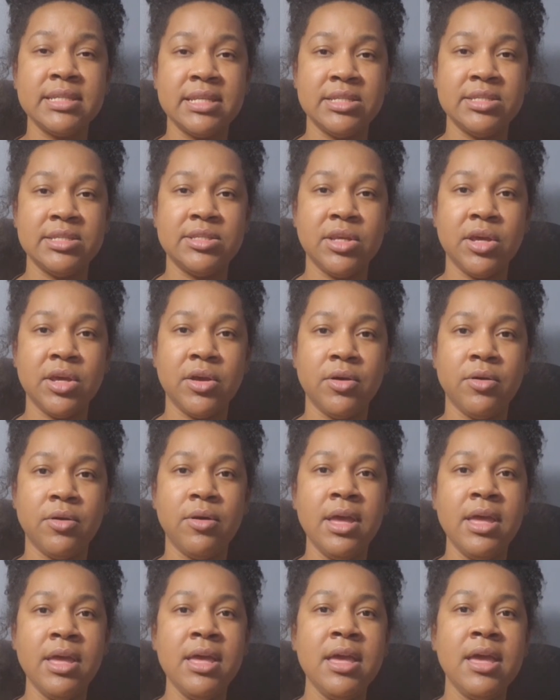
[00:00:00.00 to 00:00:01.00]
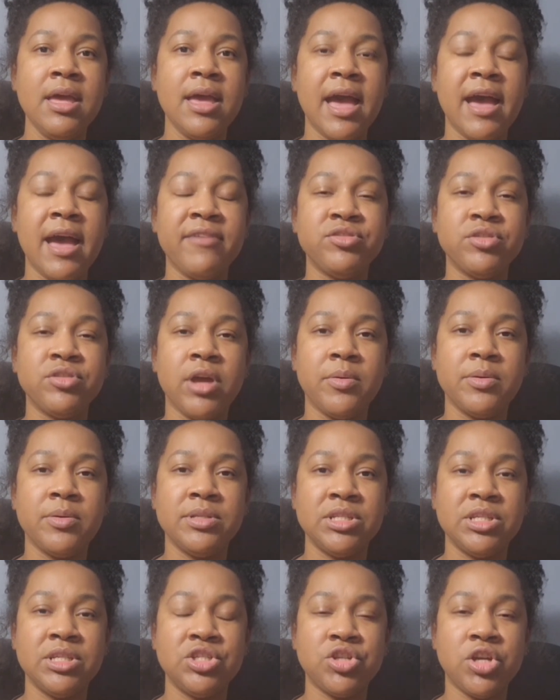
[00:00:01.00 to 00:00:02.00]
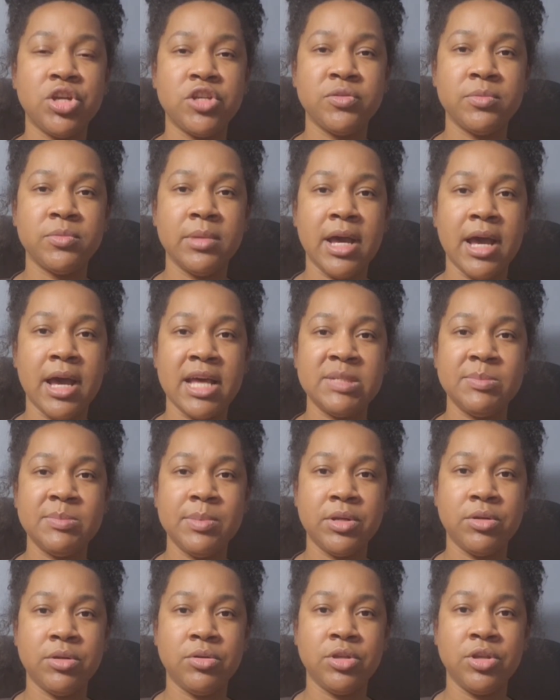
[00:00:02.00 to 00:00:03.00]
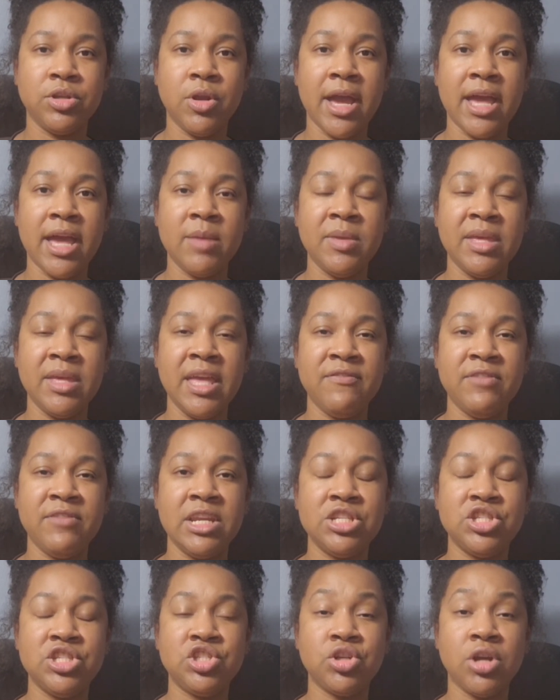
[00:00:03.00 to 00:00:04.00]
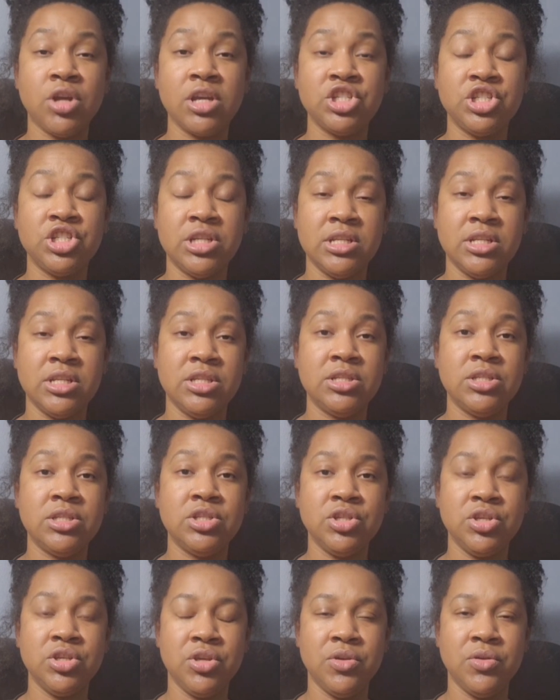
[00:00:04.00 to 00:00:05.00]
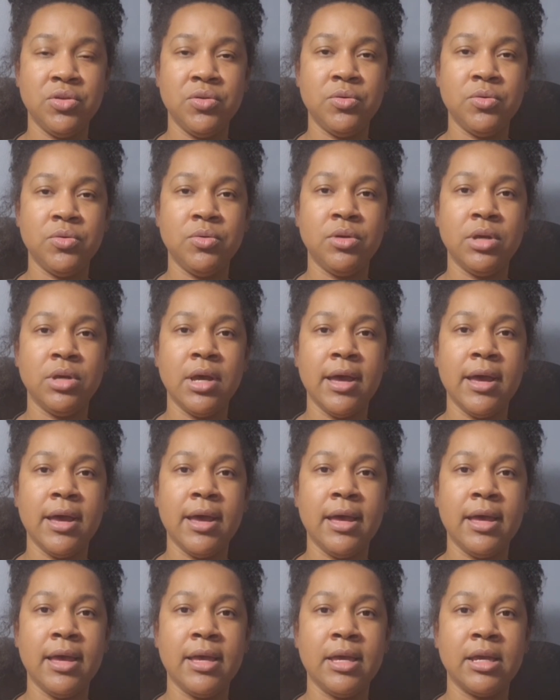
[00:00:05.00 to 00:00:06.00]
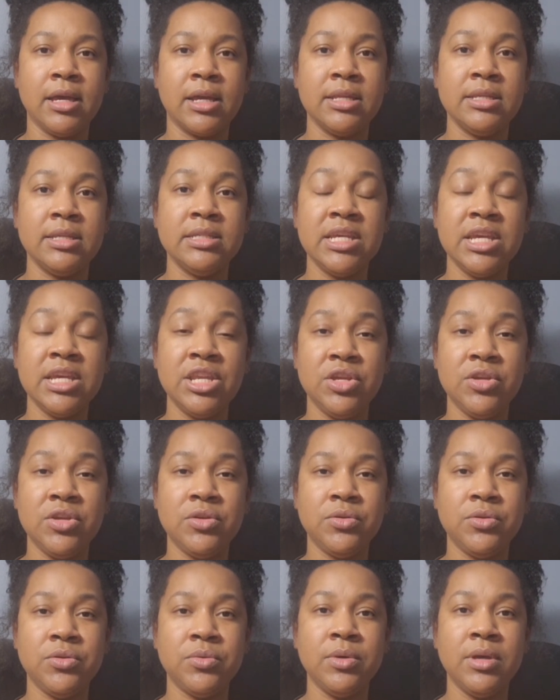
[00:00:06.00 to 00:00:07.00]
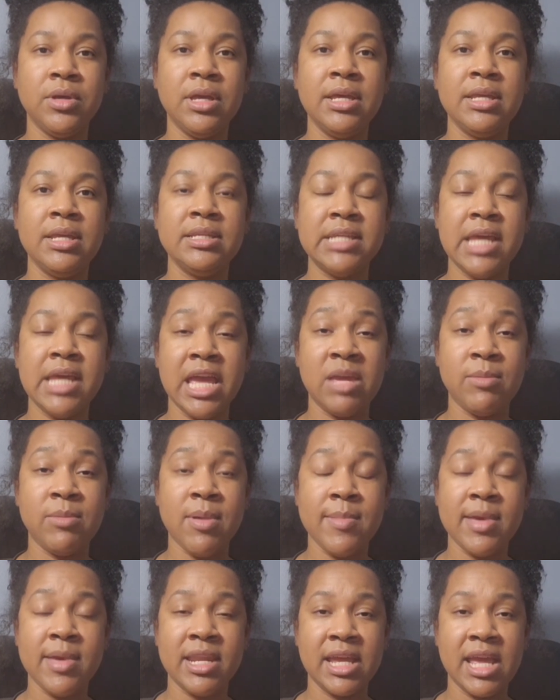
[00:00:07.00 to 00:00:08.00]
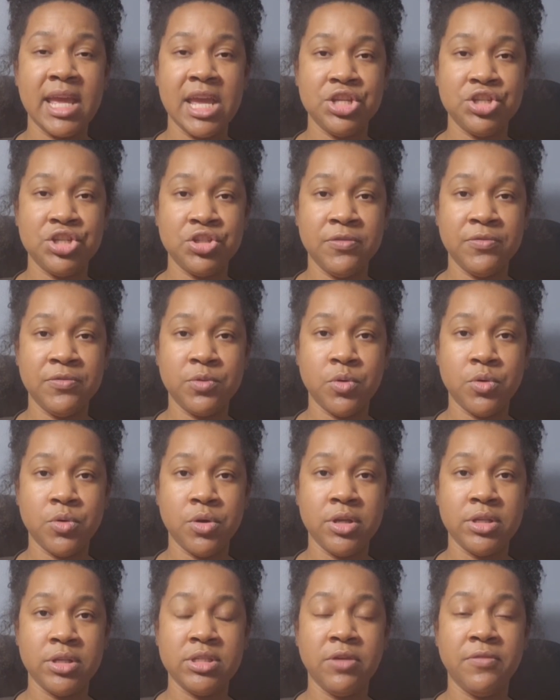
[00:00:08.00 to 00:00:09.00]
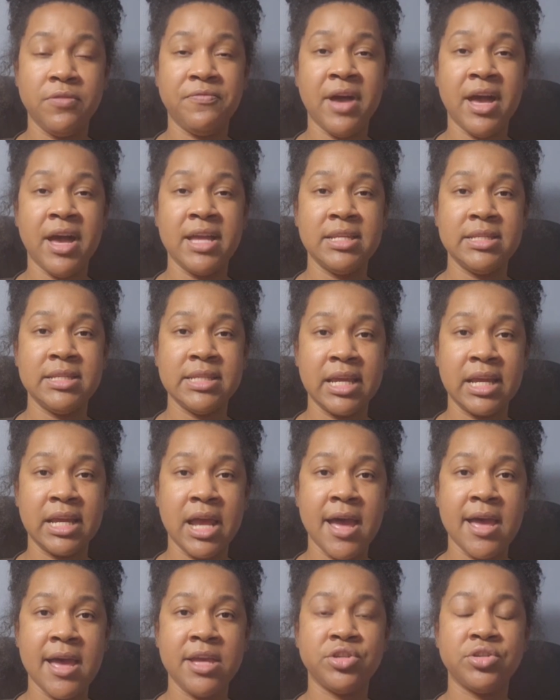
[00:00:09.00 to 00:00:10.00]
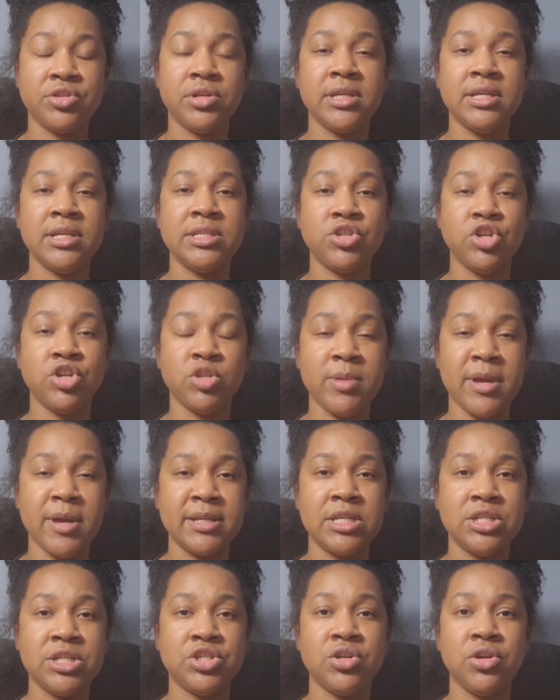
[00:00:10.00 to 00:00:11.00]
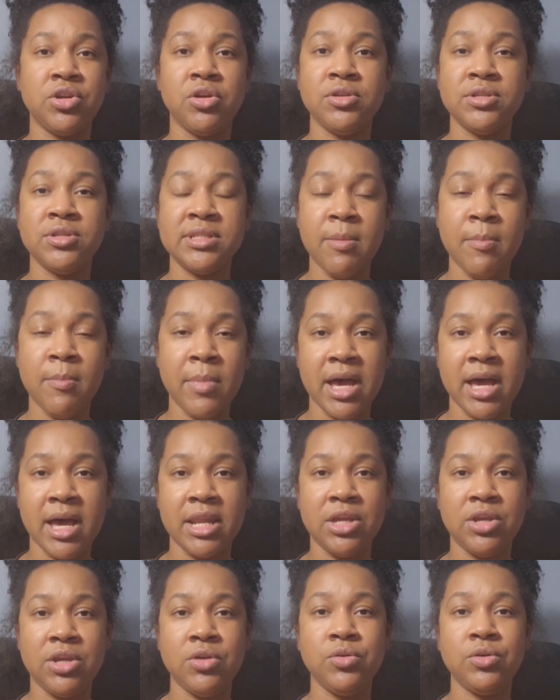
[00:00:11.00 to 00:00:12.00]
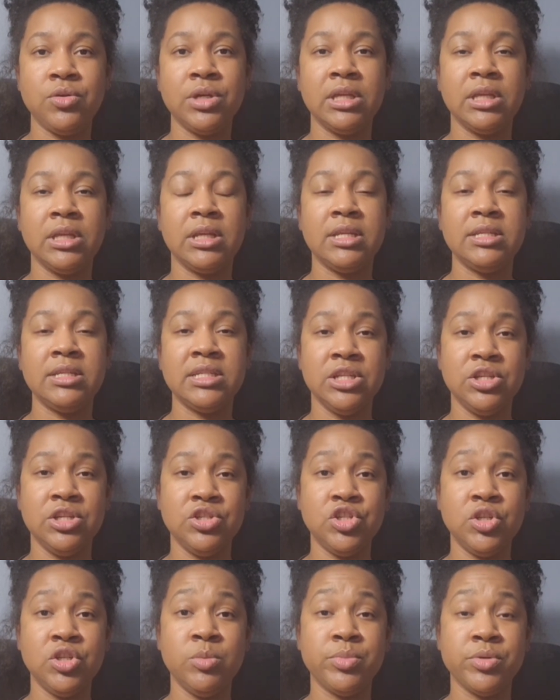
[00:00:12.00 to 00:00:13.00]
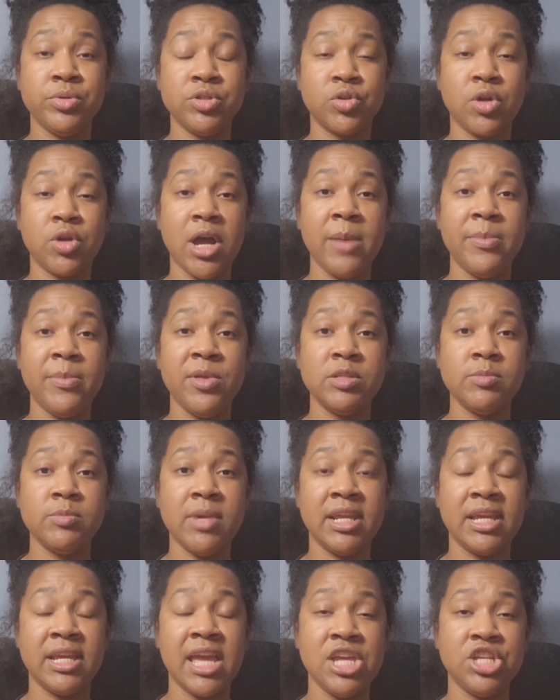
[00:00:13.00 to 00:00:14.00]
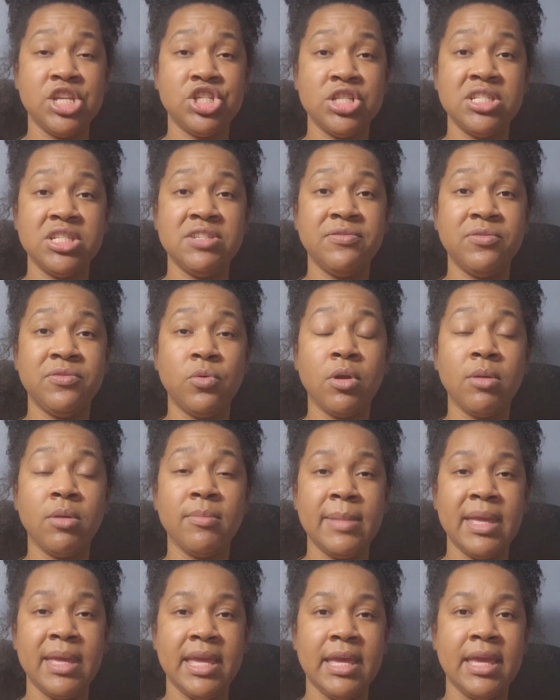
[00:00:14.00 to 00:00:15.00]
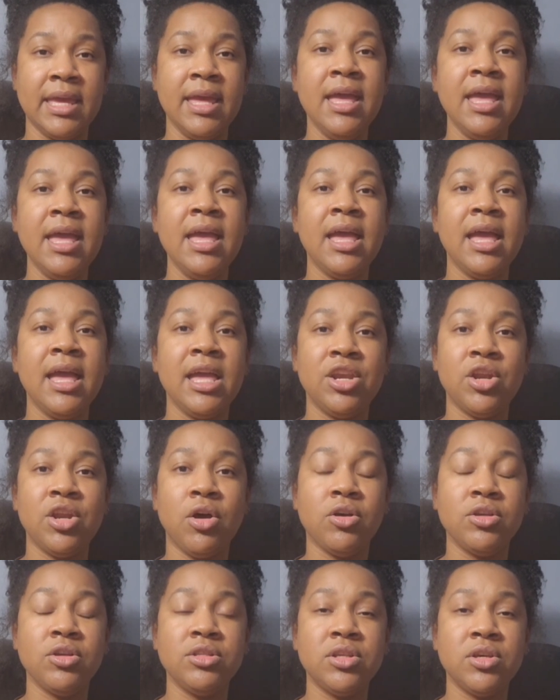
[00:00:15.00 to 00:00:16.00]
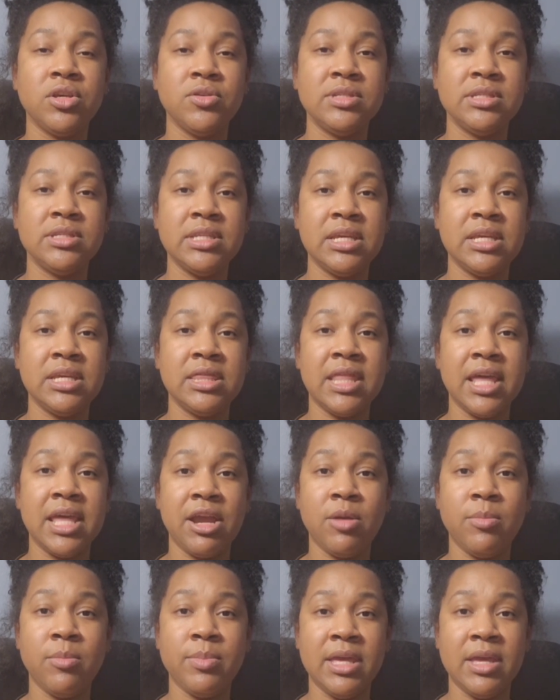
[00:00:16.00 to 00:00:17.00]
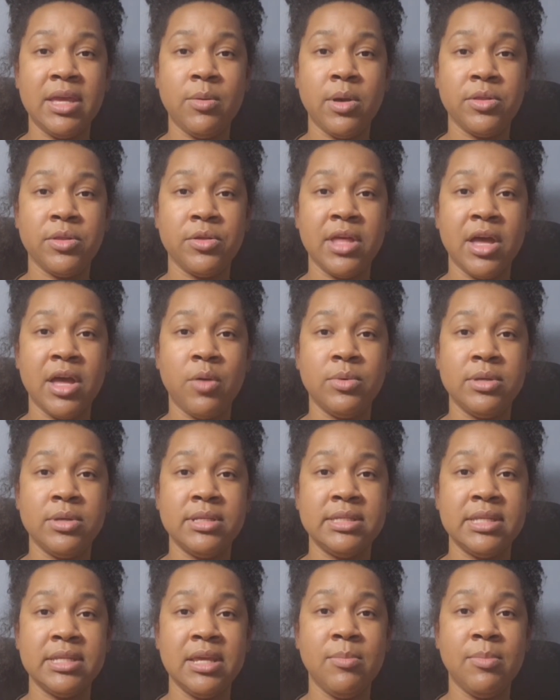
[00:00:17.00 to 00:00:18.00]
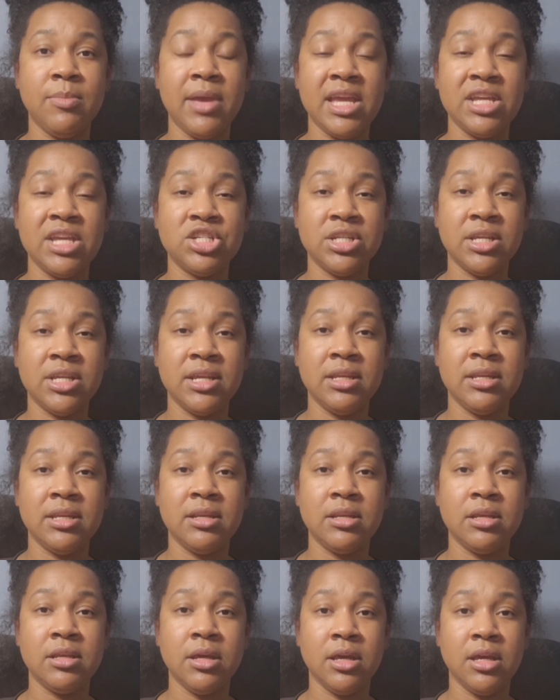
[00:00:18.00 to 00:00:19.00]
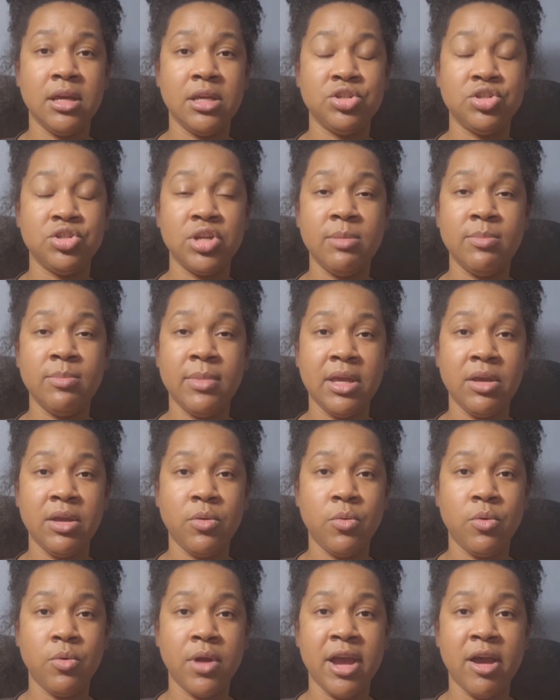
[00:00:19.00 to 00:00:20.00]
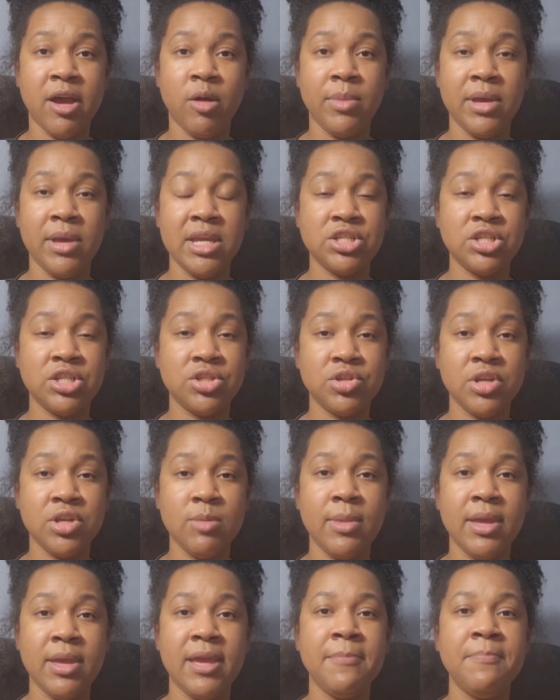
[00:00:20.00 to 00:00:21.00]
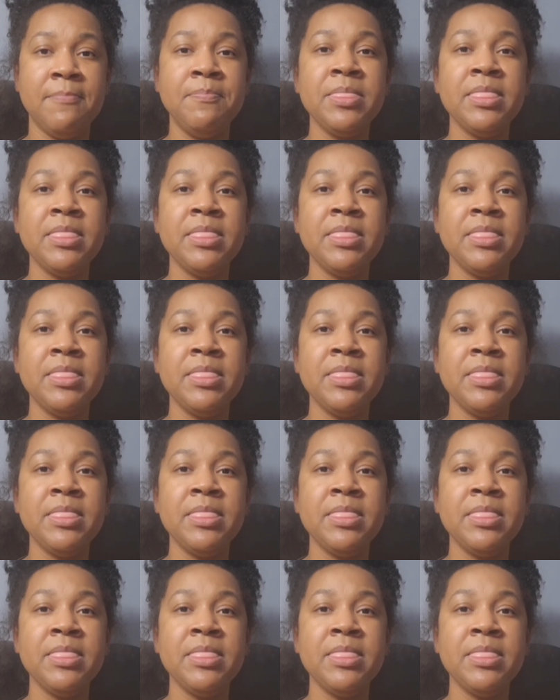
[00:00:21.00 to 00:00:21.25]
And so after I was discharged from the hospital, I had been given instructions to continue taking my medication, of course. So find a psychiatrist, nurse practitioner, or somebody who could continue to prescribe those medications for me, and also seek therapy, whether that was inpatient treatment or outpatient treatment.